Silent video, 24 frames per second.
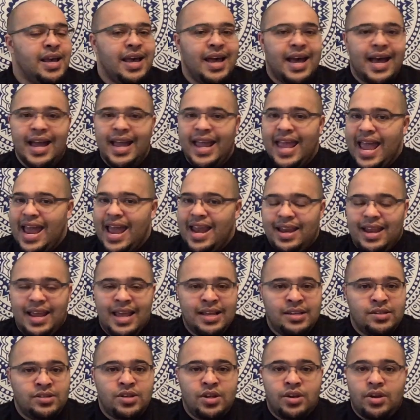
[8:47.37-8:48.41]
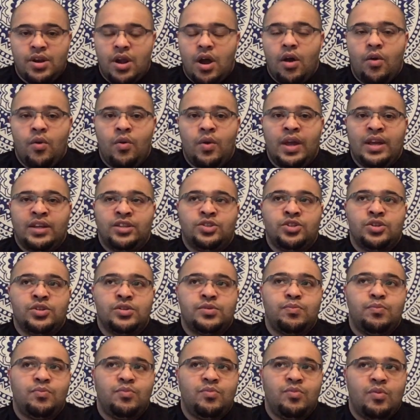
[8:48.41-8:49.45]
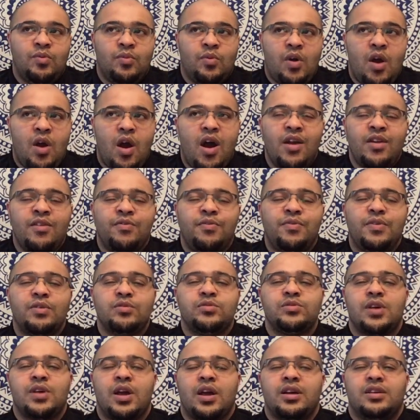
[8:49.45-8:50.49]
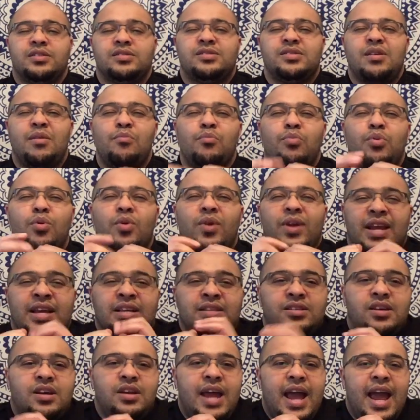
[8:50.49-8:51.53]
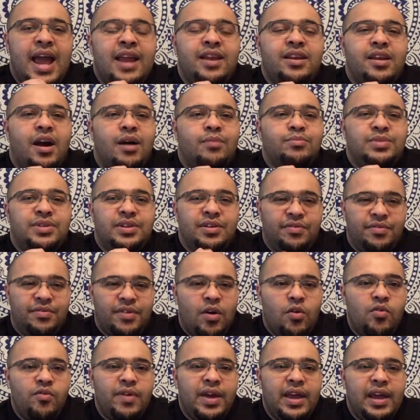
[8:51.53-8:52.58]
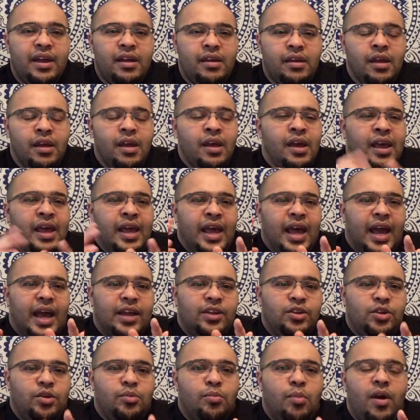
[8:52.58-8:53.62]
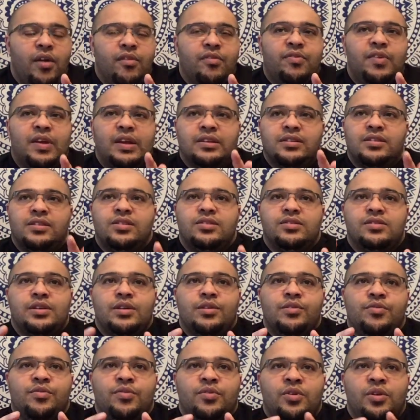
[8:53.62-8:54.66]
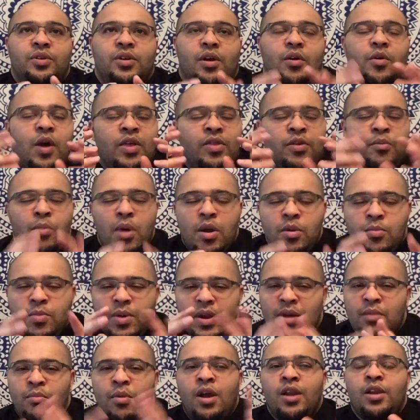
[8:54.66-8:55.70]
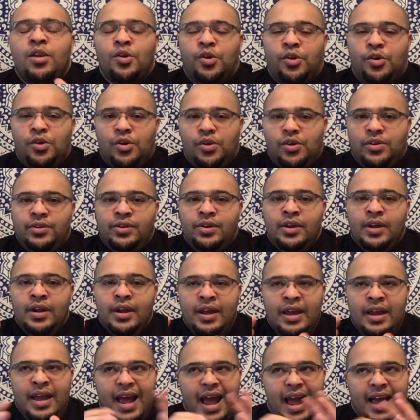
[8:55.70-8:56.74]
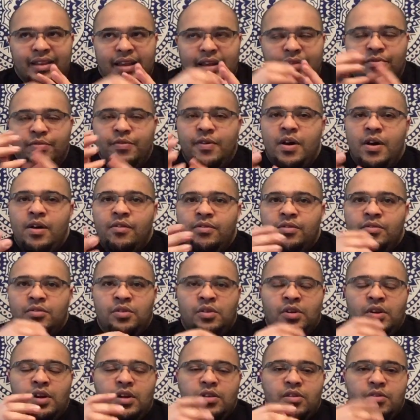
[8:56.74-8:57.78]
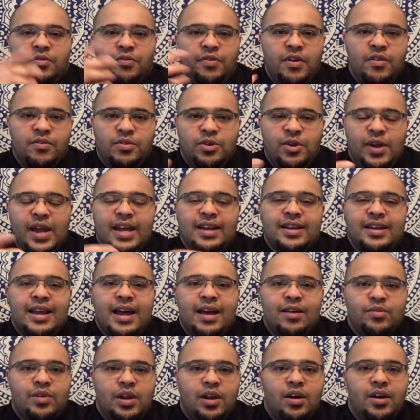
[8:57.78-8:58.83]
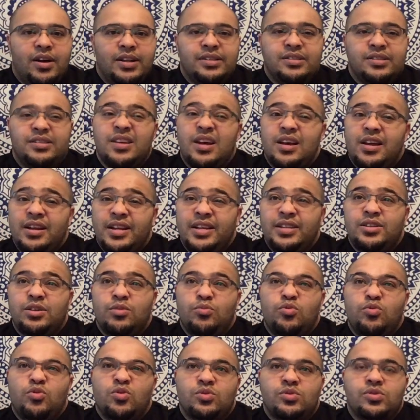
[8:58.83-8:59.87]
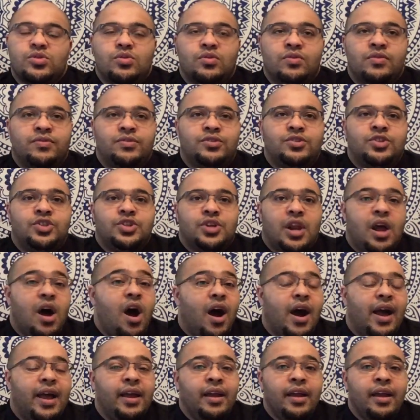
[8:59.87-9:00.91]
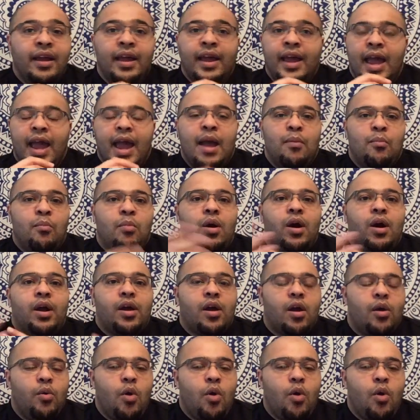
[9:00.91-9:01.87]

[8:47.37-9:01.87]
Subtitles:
again, it's a no. It just kind of feels like at some point it's going to end up devolving, and you might think to yourself, you know, at the moment it might look good. And then further, you know, the further you get down the line, certainly towards sort of July, it might go